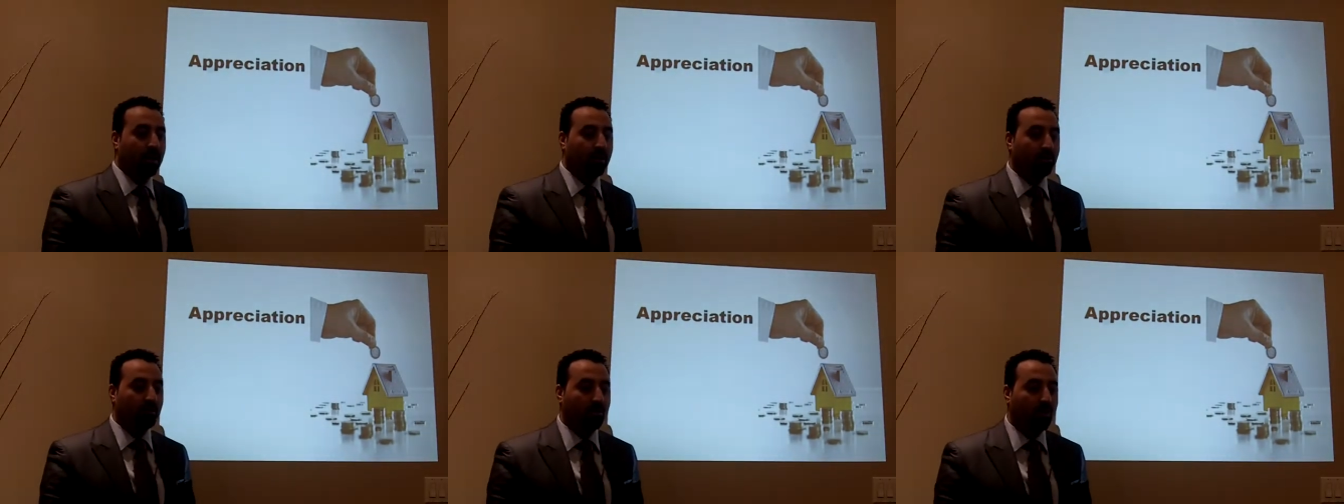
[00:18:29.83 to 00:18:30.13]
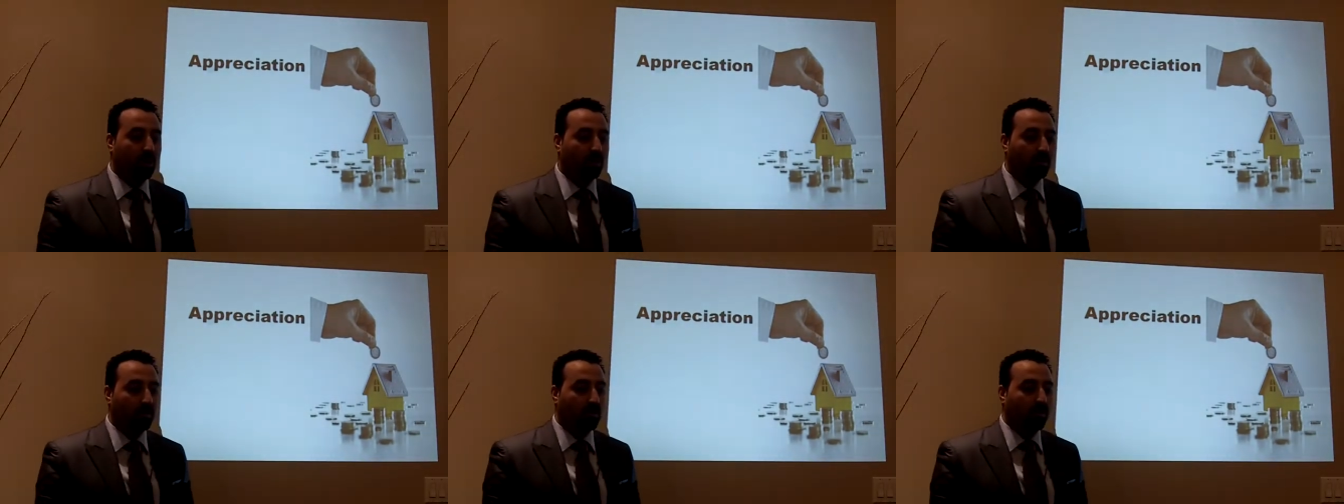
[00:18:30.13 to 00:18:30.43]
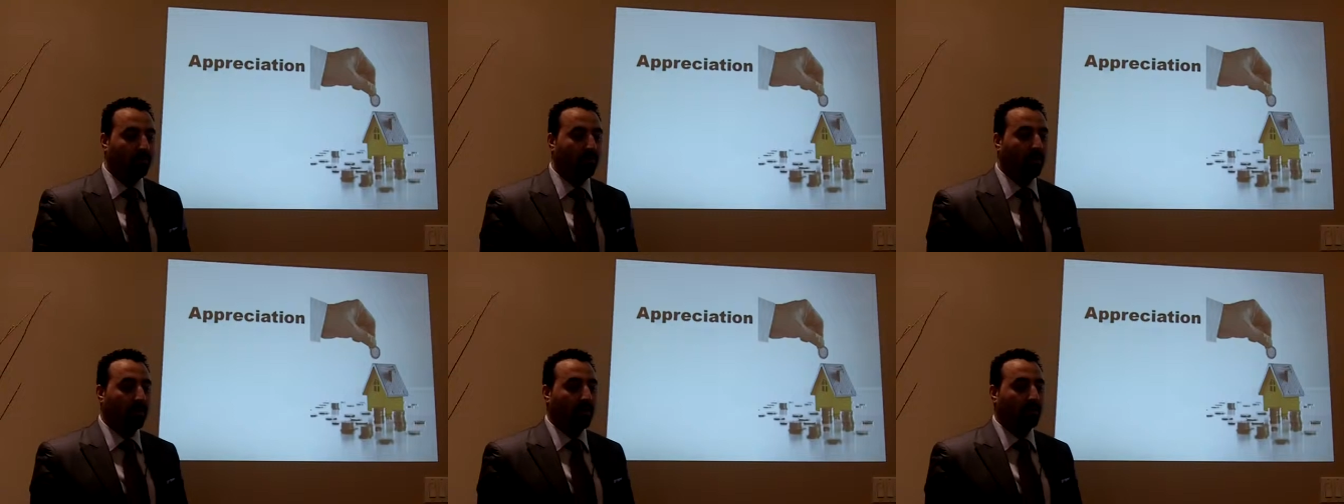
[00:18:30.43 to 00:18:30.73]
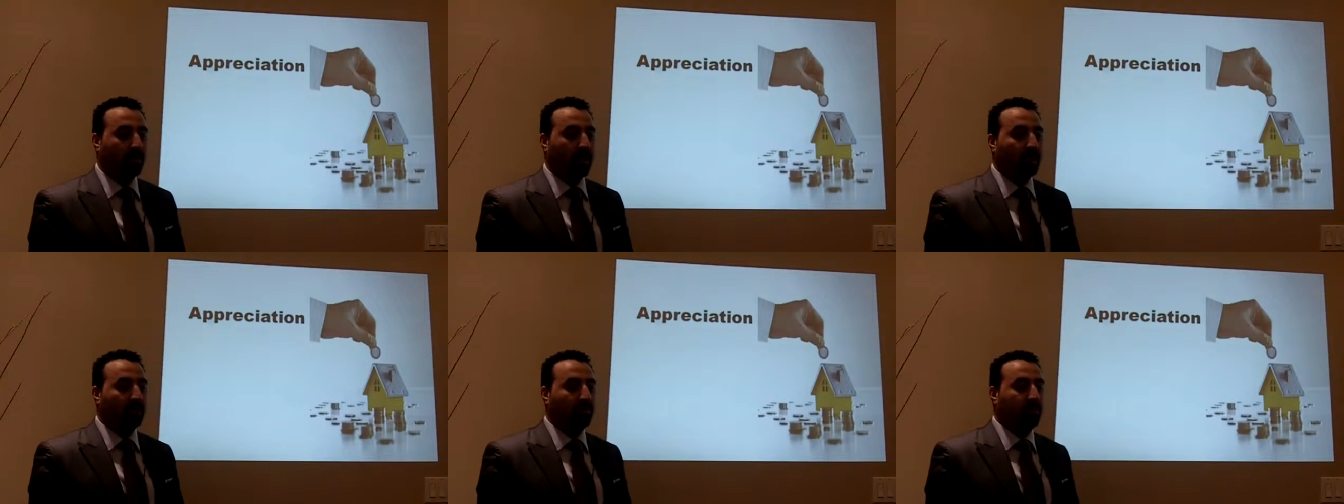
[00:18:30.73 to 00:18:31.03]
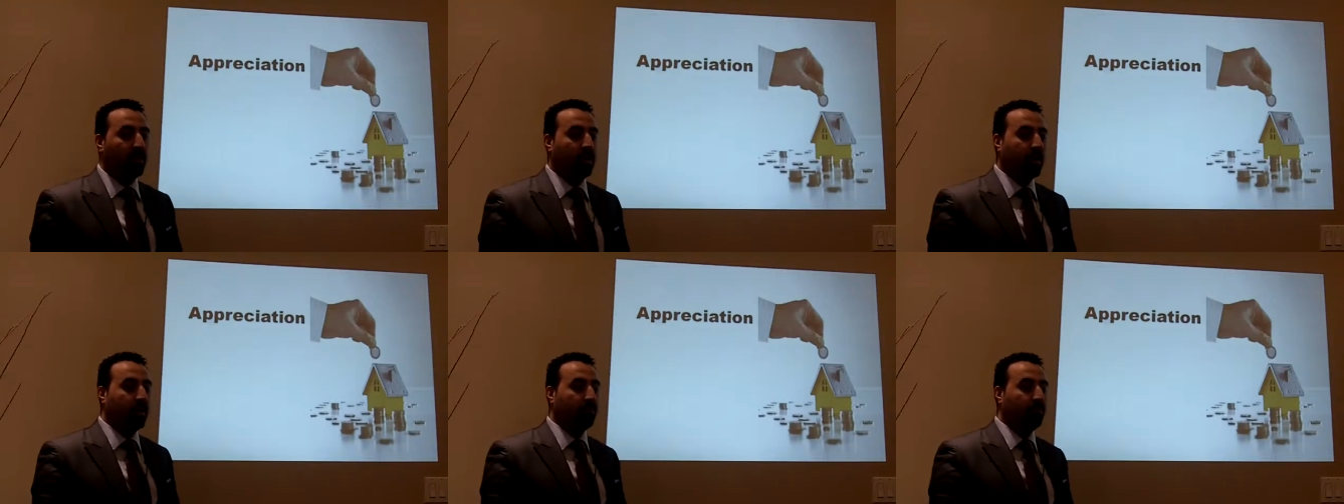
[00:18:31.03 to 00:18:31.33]
uh, Toronto, for
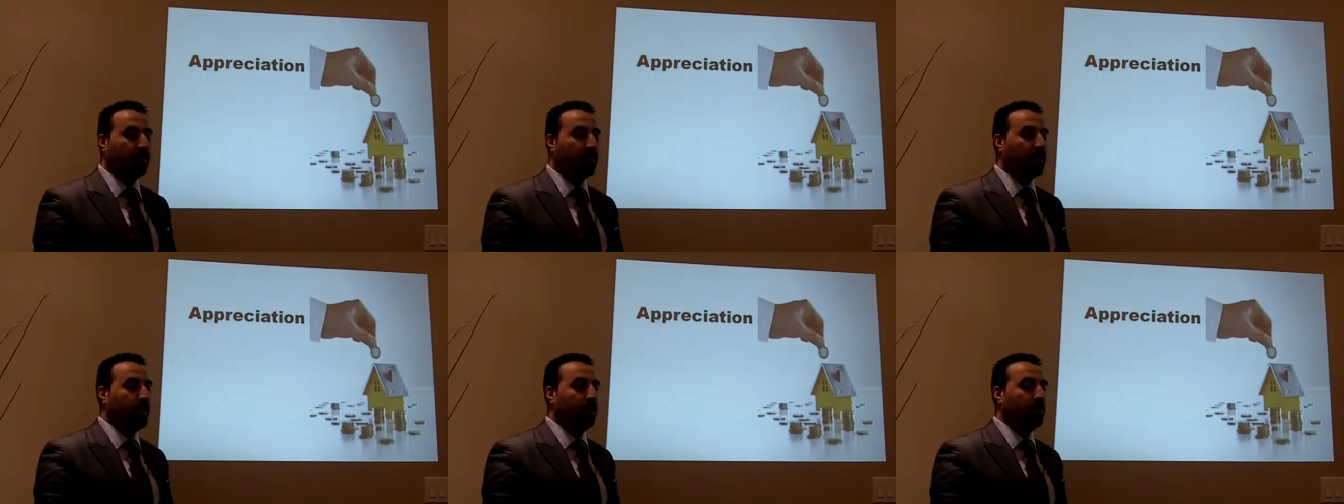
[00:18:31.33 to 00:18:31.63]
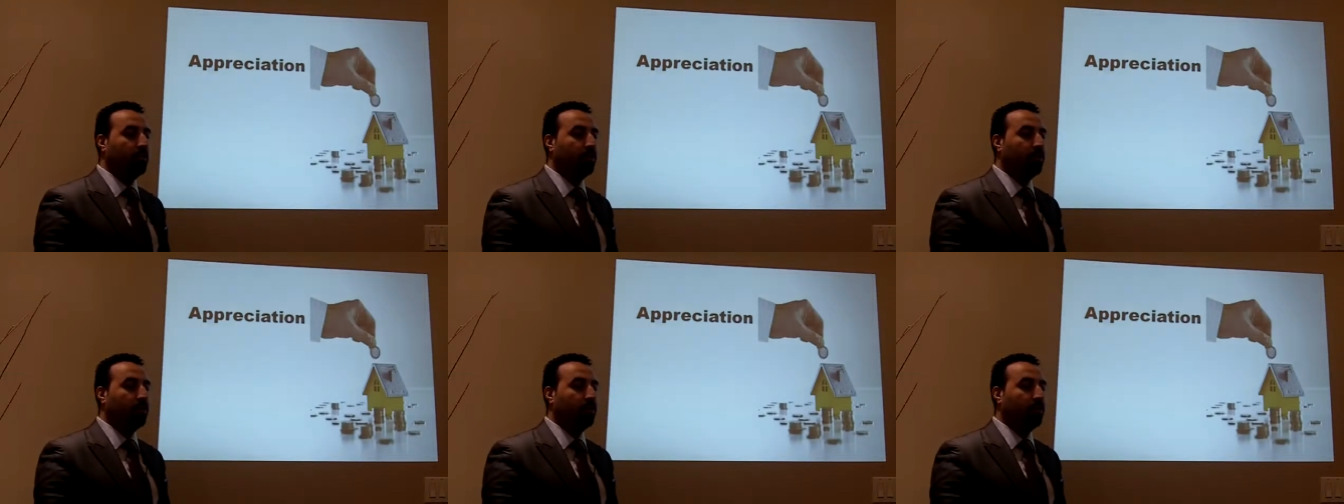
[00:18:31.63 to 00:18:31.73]
example, have been